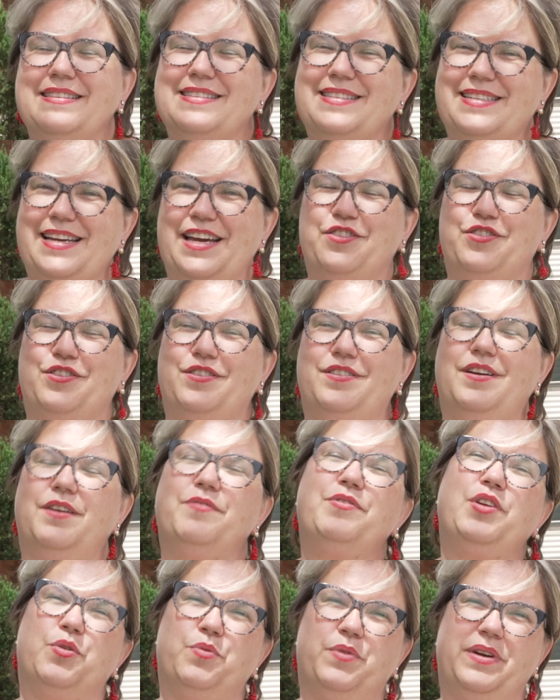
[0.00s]
the standard of
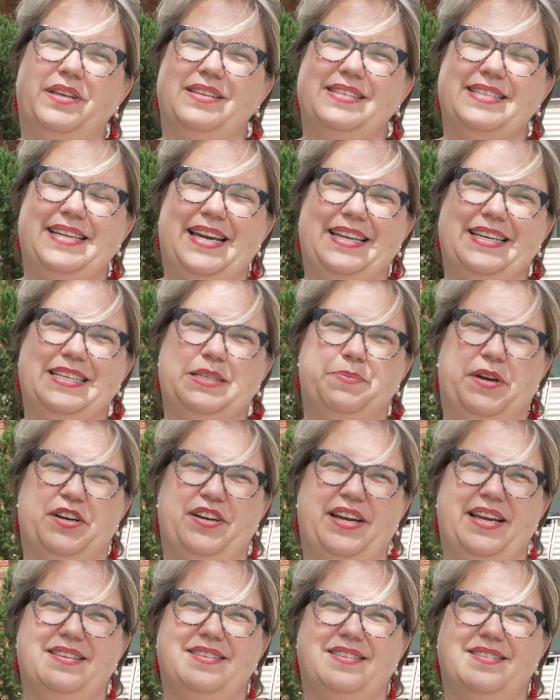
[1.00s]
your real estate
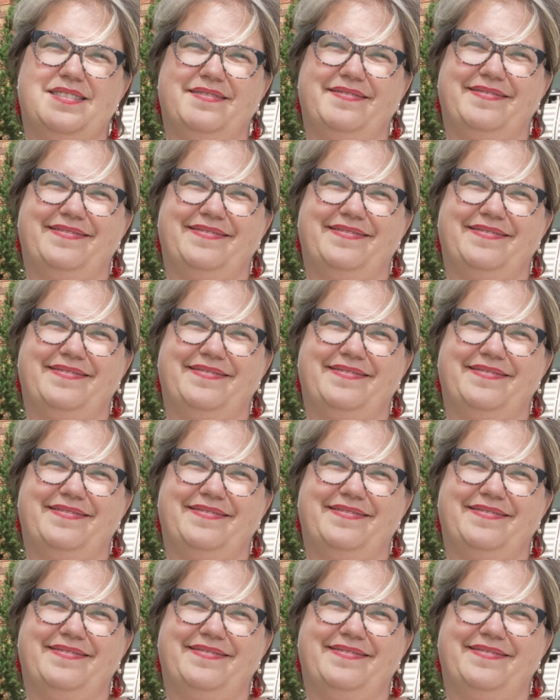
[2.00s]
experience.